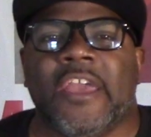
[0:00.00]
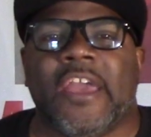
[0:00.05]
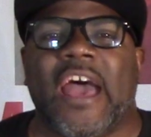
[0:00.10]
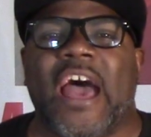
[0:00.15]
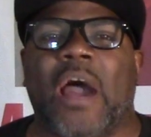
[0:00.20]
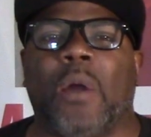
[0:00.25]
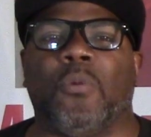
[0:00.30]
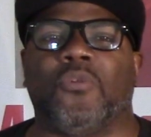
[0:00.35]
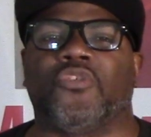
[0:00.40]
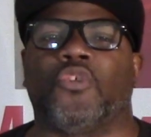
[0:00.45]

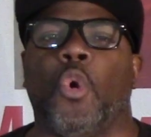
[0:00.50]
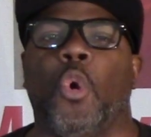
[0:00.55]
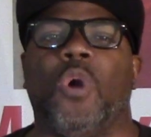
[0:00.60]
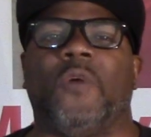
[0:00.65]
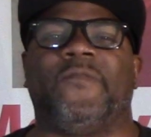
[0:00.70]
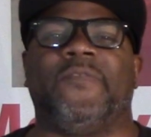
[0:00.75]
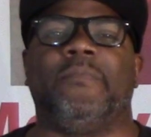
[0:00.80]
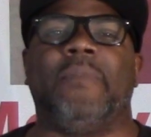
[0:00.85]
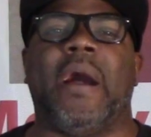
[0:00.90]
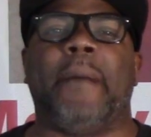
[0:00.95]
I was
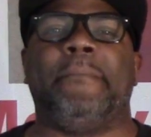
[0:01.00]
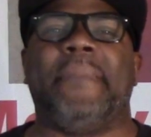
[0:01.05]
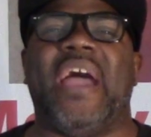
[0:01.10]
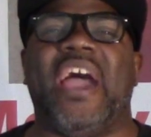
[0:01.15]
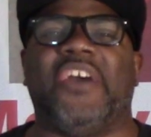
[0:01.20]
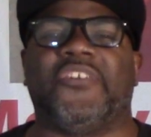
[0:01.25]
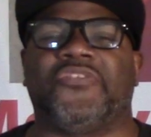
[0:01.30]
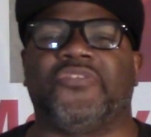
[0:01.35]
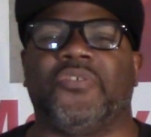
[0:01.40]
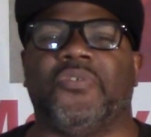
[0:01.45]
going for my
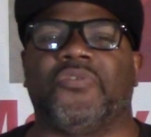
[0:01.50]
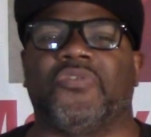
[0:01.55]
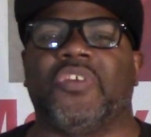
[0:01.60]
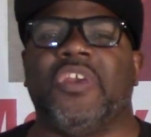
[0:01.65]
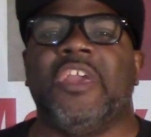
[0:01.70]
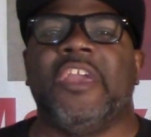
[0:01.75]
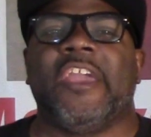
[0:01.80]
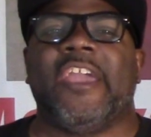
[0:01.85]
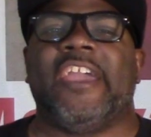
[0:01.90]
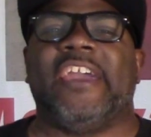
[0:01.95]
master's,
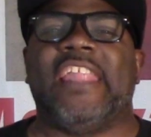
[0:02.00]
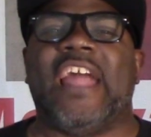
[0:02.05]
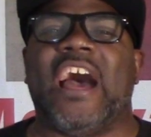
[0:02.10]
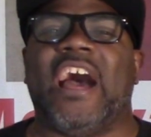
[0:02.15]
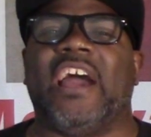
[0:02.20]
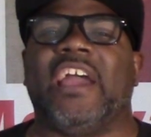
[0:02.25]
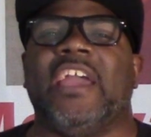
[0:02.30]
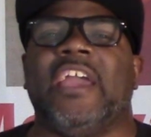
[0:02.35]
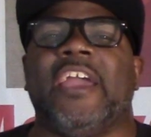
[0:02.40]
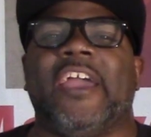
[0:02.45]
and
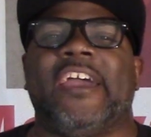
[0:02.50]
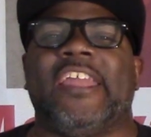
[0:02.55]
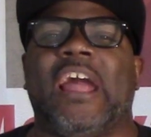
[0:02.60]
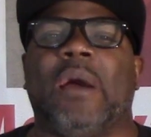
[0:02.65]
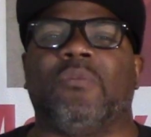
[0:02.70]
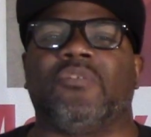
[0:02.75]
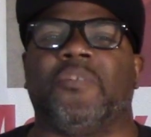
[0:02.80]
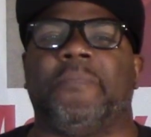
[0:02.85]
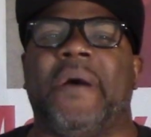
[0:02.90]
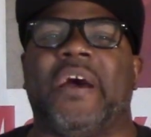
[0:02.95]
I and
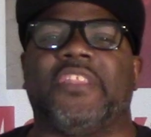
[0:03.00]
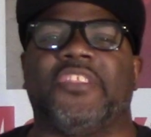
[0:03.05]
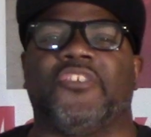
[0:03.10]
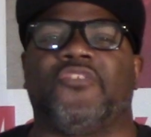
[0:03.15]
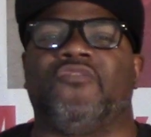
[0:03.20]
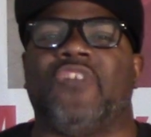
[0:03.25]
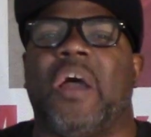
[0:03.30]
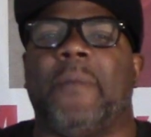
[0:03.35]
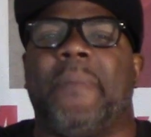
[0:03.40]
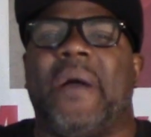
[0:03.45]
I was about
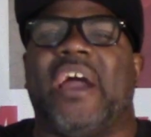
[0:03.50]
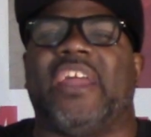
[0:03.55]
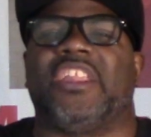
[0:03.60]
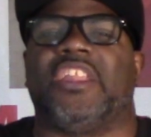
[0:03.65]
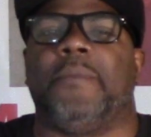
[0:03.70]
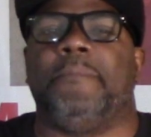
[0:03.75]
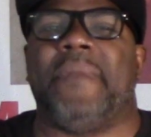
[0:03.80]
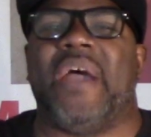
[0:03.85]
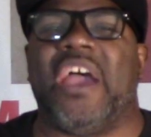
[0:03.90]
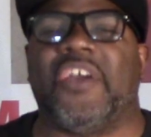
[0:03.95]
to drop out
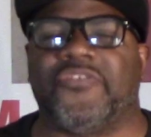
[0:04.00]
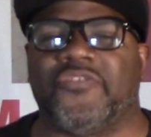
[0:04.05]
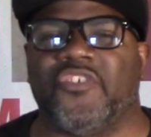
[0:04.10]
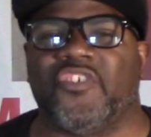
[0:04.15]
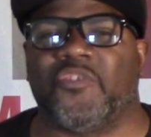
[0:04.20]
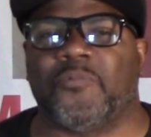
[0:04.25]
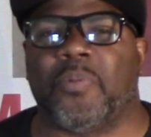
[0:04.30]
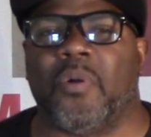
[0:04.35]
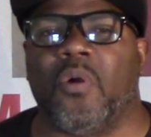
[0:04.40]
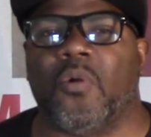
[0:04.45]
of the
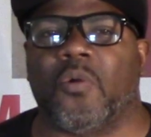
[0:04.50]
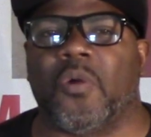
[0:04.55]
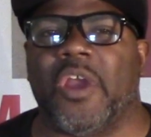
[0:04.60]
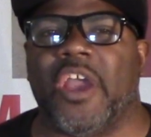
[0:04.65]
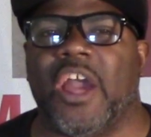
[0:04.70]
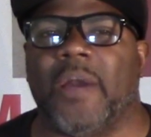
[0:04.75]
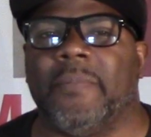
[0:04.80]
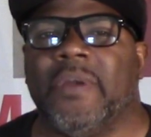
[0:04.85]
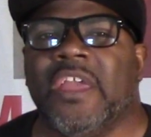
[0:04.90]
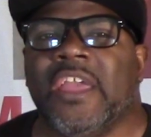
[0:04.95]
master's
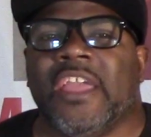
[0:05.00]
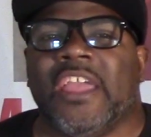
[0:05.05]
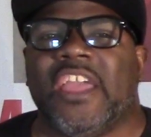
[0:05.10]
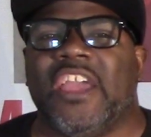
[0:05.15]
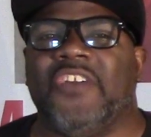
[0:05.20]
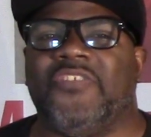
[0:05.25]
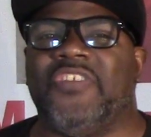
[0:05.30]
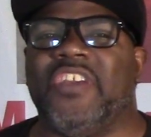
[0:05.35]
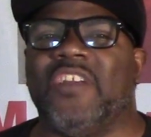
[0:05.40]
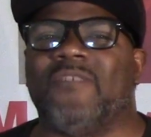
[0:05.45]
program.
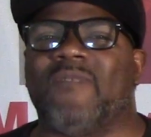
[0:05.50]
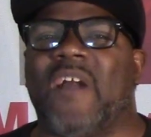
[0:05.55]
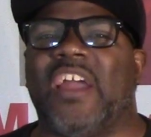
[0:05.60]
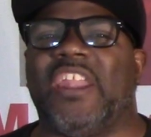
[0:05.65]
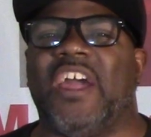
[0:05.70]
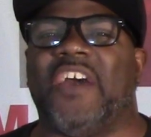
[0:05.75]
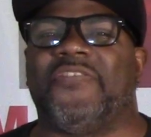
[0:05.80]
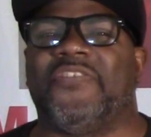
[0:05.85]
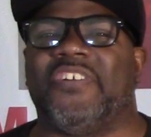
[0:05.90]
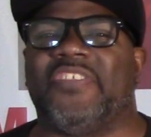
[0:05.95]
And then
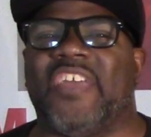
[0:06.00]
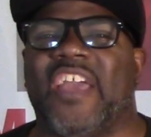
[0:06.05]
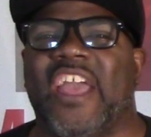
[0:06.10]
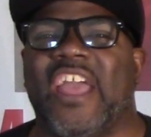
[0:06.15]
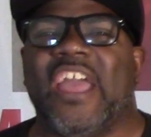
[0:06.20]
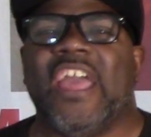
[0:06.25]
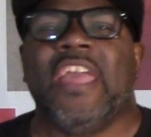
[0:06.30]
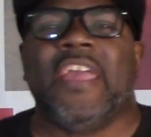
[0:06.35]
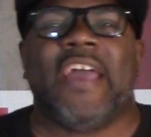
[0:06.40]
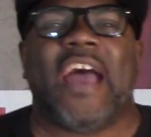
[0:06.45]
right after
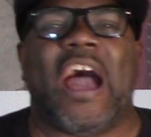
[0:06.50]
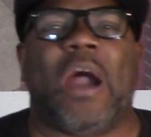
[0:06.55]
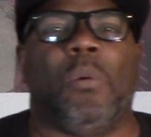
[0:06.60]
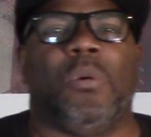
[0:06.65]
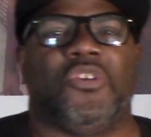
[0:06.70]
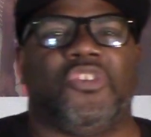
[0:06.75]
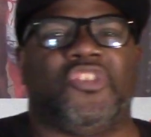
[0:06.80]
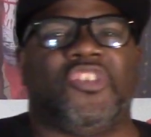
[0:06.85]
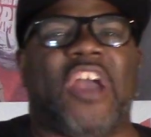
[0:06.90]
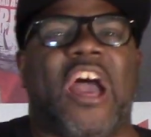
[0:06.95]
that, I
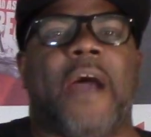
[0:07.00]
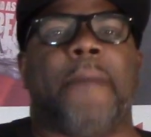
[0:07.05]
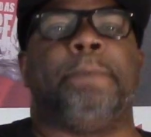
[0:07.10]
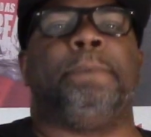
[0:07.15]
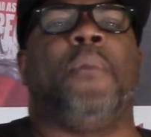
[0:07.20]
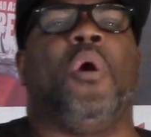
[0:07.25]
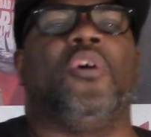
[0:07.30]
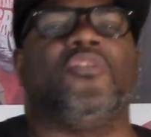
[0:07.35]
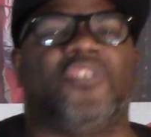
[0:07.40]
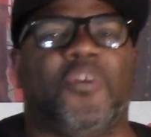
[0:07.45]
was
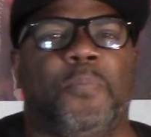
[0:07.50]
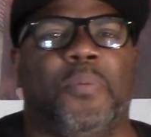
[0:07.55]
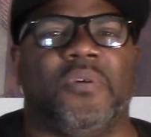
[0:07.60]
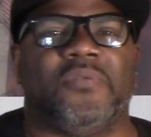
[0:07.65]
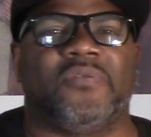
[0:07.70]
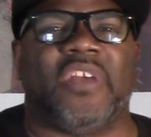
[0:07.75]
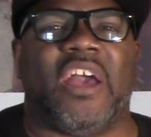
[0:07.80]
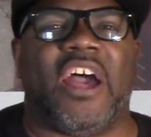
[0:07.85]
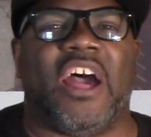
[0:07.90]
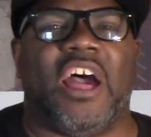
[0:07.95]
shot
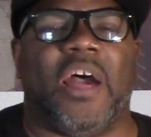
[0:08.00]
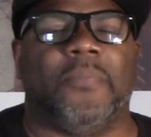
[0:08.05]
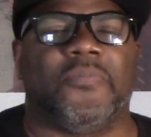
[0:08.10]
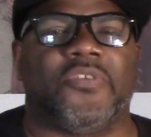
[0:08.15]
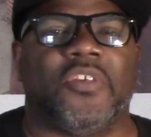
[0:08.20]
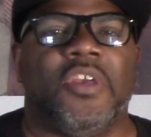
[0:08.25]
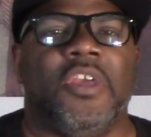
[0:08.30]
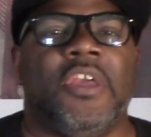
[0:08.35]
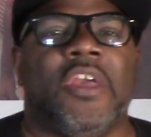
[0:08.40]
multiple times.